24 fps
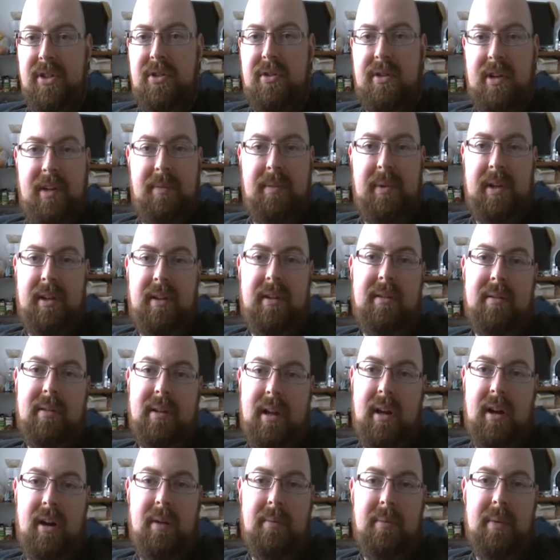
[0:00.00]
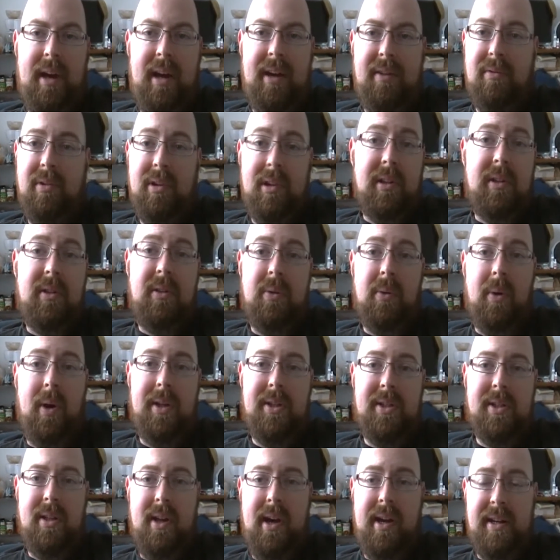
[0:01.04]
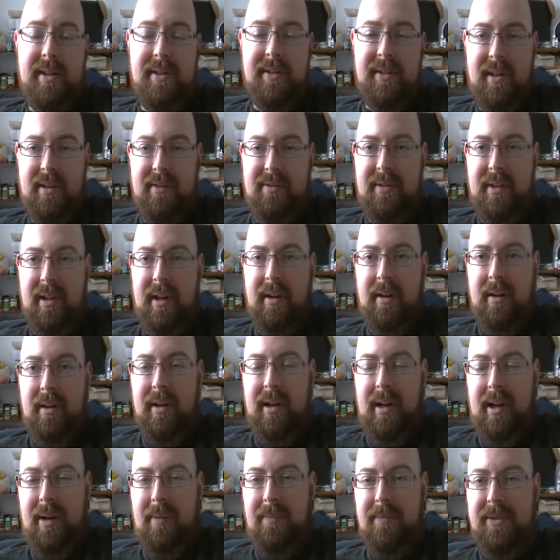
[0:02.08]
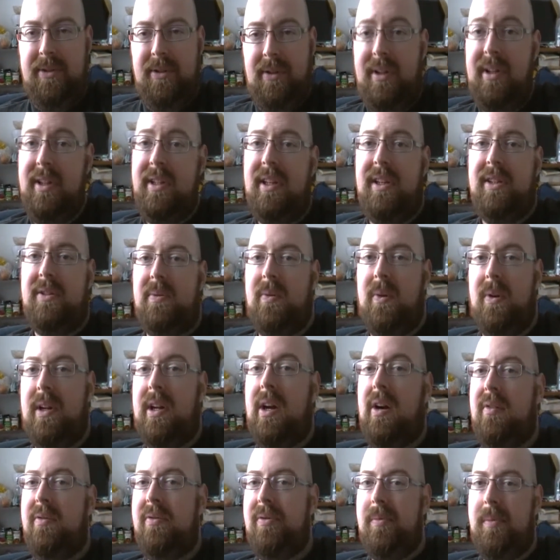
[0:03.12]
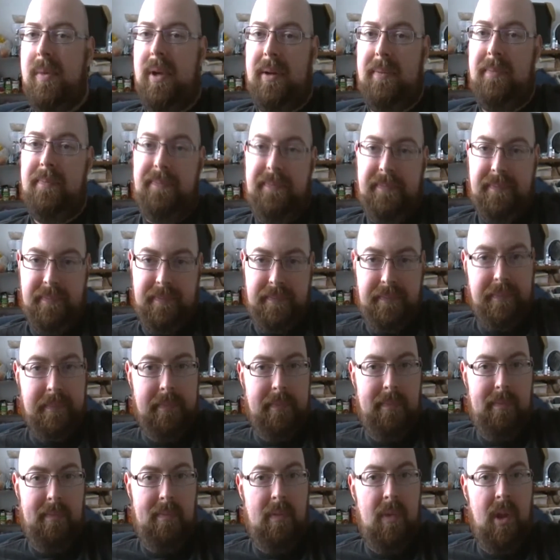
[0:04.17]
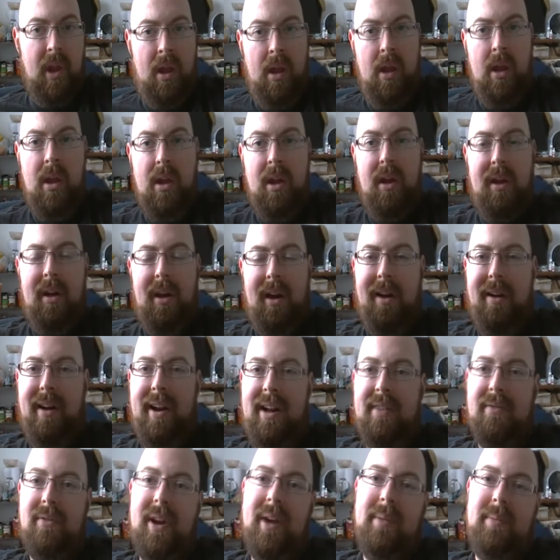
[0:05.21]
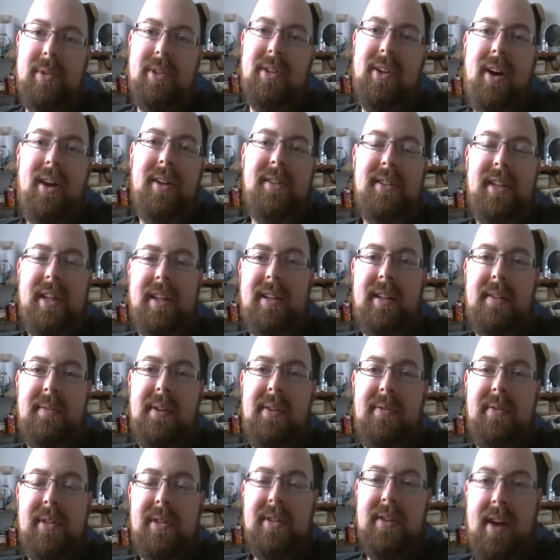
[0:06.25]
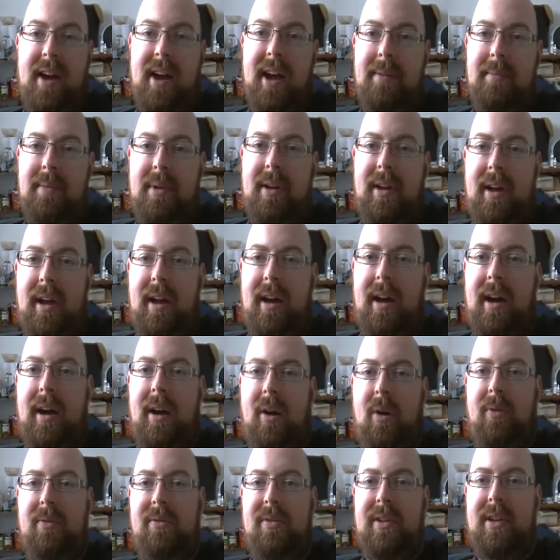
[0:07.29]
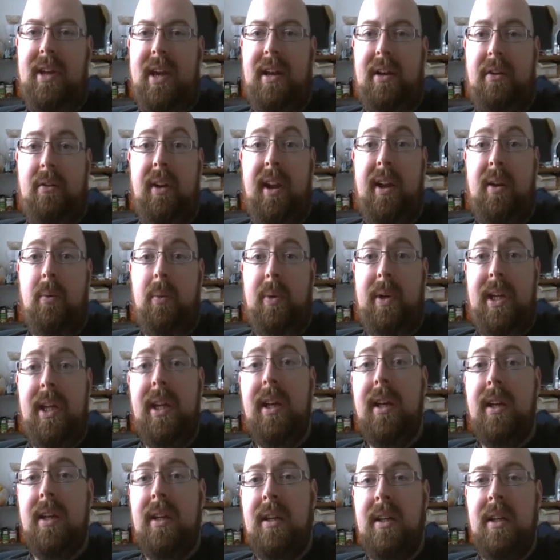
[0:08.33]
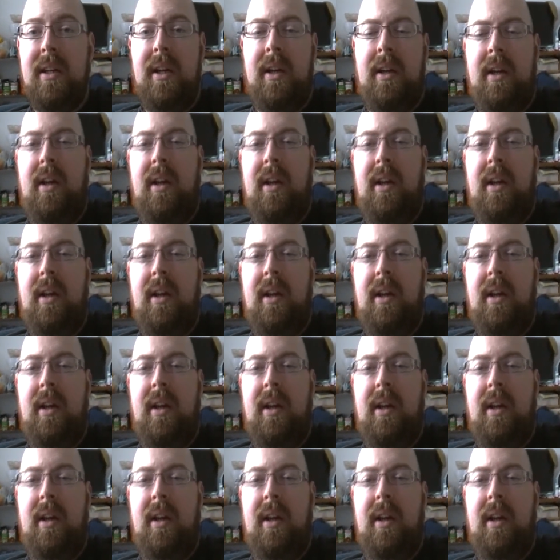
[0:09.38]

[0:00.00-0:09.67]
for the streaming. Um, I really do watch a lot of stuff there, um, so it does work out for me. All right, I've rambled on, taken enough of your time. Uh, hopefully you had a great week,